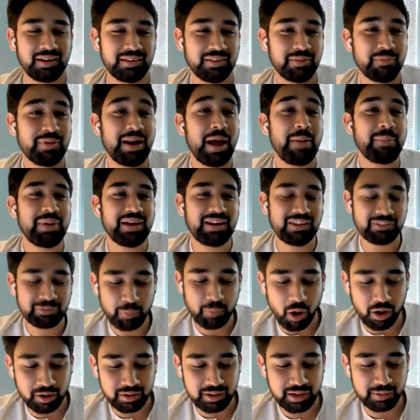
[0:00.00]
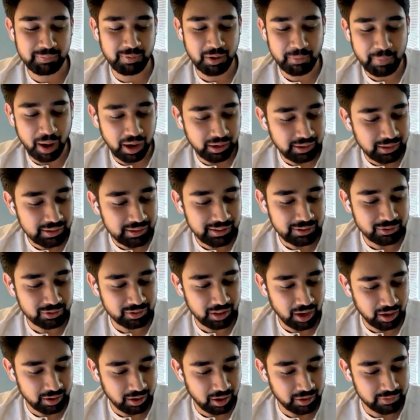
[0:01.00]
Let me respond diplomatically to
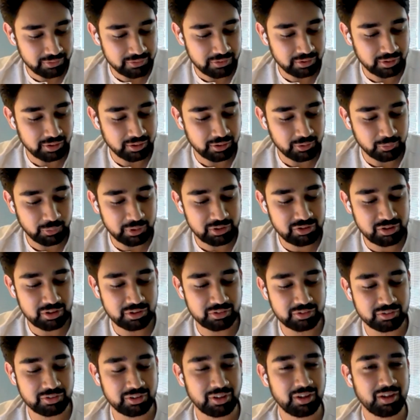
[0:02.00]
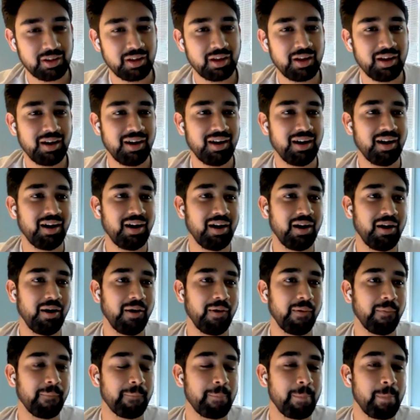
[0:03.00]
that answer, which is,
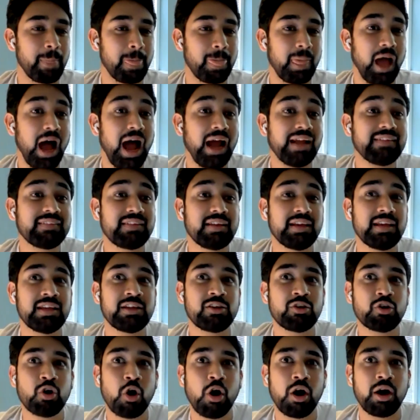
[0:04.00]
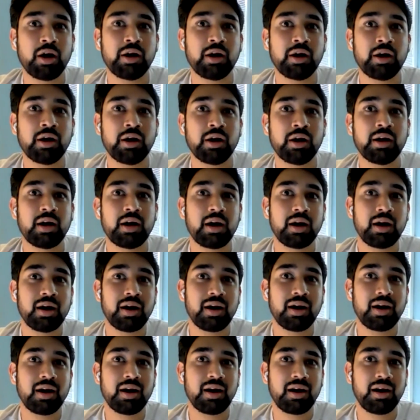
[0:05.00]
I think your
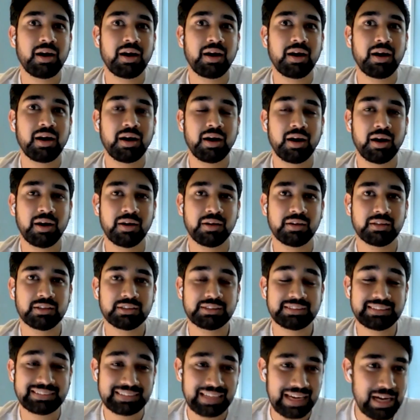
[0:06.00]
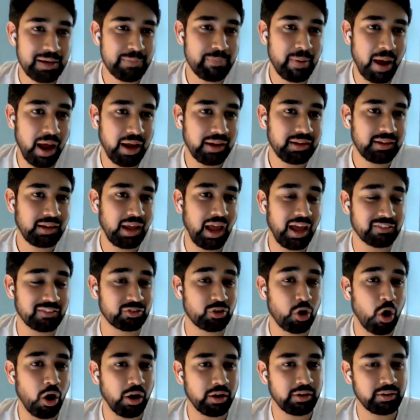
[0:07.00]
state bank has
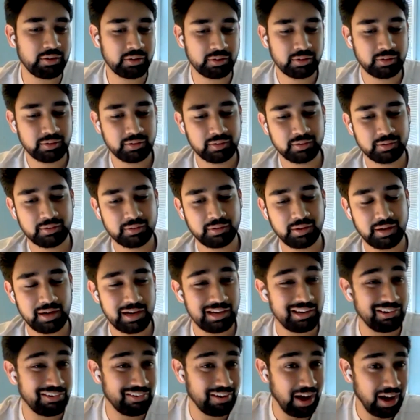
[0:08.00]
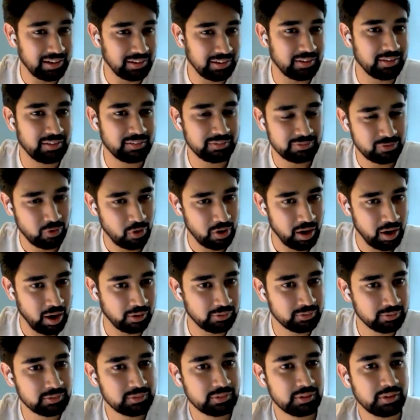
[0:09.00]
got it right for
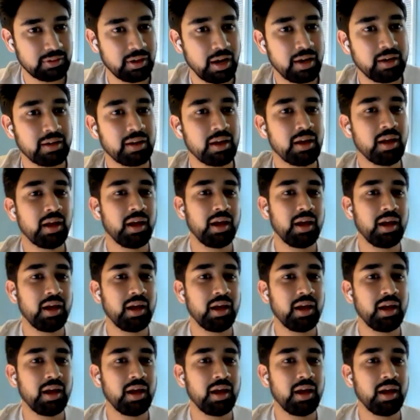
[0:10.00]
now, right?